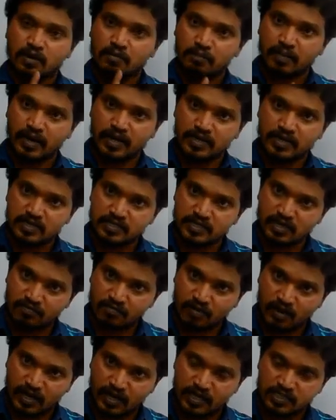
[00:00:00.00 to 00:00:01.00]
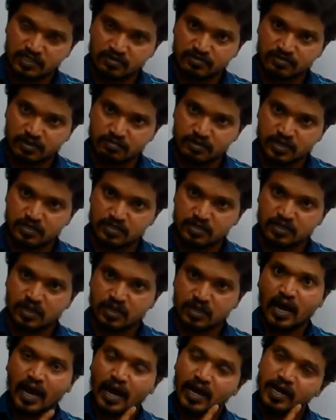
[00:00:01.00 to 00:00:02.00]
bundles of collagen fibers
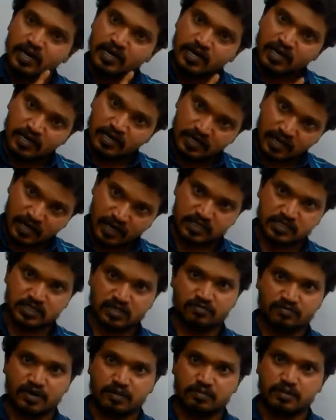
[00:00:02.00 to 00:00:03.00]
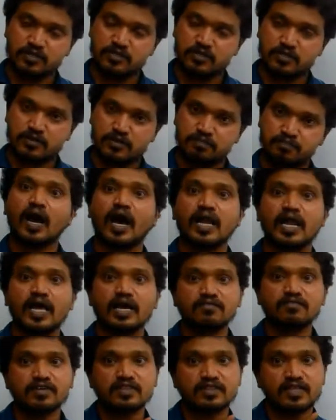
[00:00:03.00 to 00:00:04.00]
and elastic fibers.
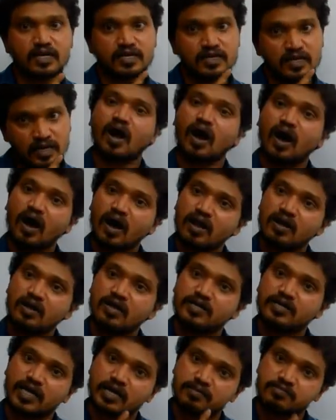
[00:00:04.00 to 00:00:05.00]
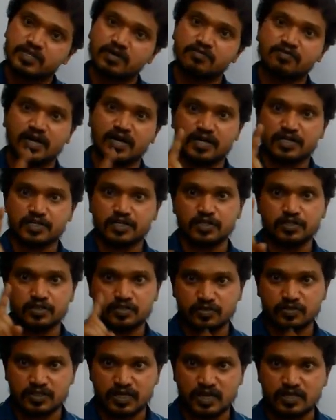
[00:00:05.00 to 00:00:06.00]
Along with that, all types of connective
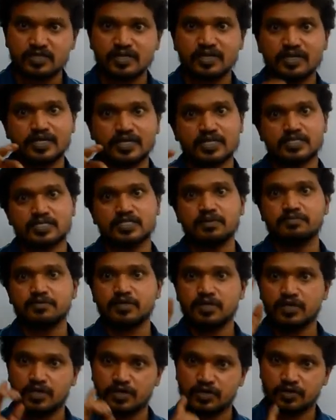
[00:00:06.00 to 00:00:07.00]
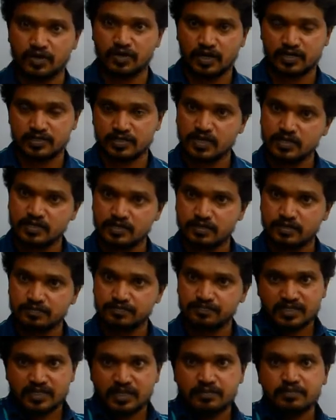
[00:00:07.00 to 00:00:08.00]
tissue cells except reticular cells.
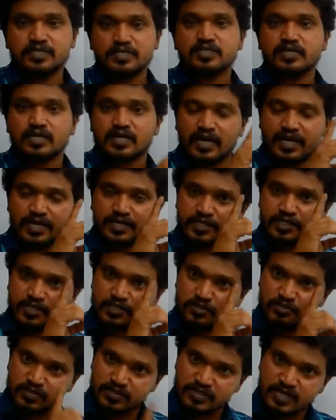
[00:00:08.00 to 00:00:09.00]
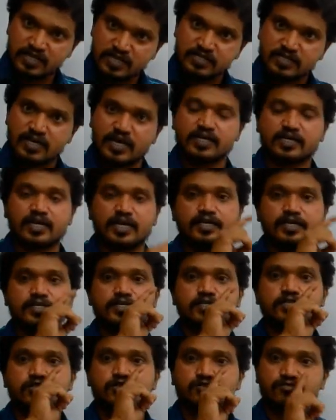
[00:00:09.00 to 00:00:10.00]
That means connective tissue cells and connective
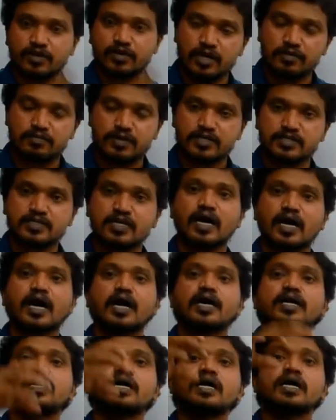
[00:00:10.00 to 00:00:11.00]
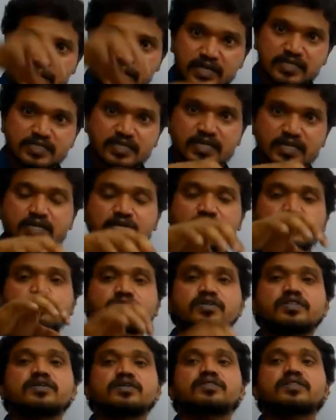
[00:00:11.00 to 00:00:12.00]
tissue fibers are present
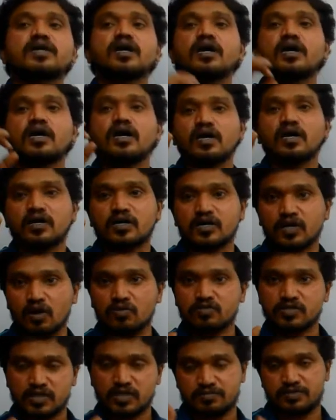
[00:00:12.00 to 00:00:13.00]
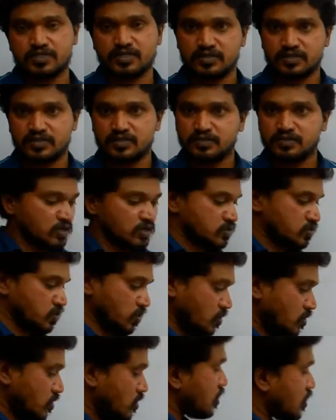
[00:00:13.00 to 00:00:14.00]
within the ground substance.
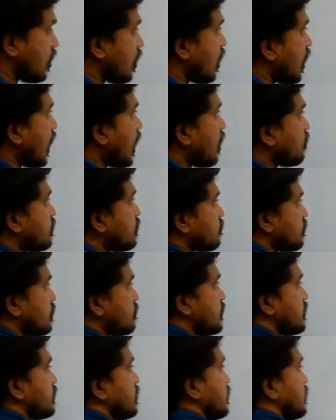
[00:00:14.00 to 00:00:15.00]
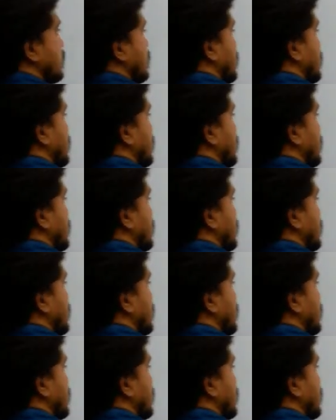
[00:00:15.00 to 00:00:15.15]
So, how it will be?